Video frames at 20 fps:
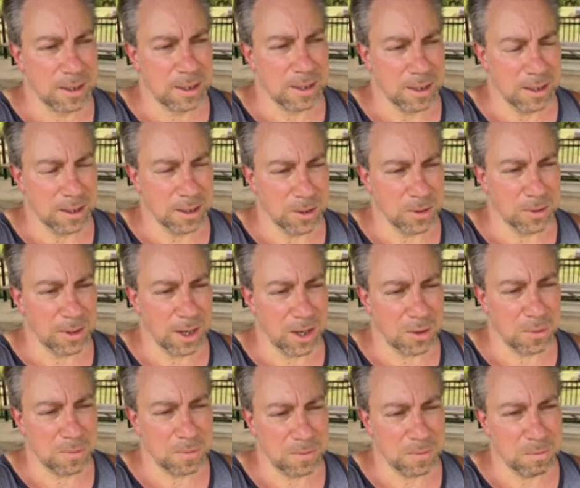now
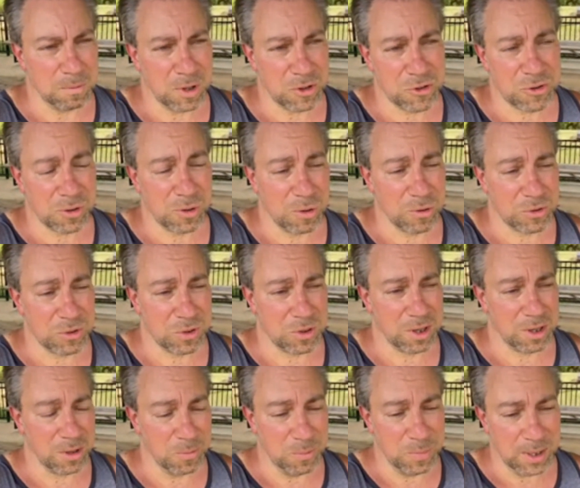much closer to
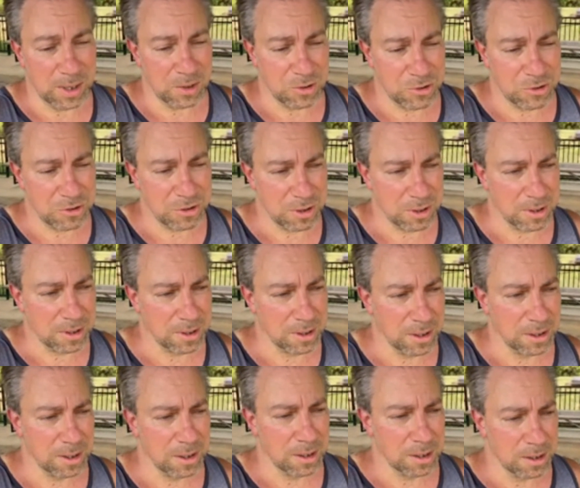the beach.
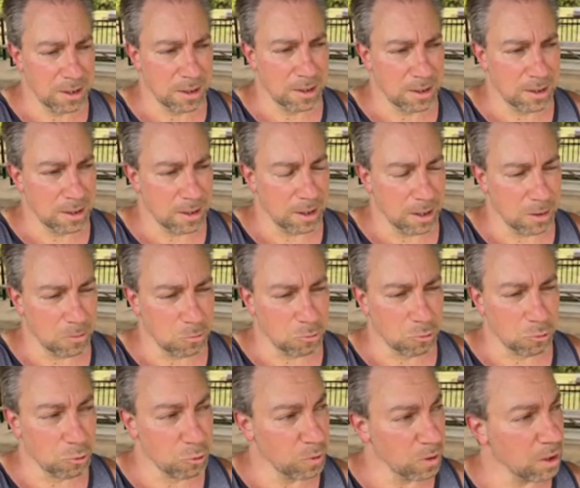I'm
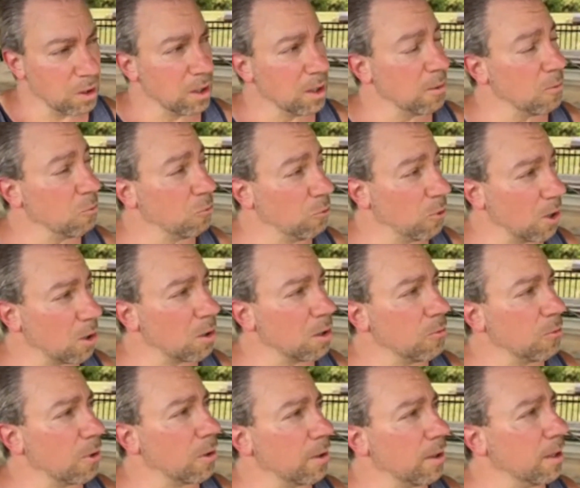really very,
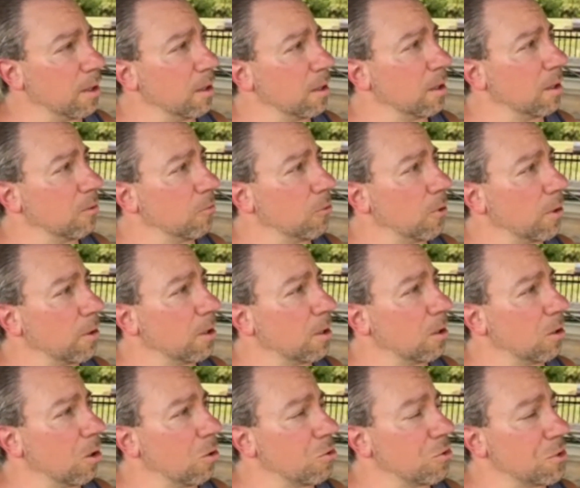very, very
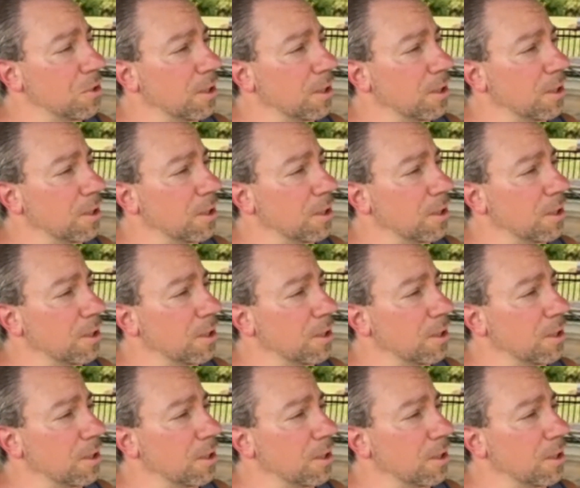close to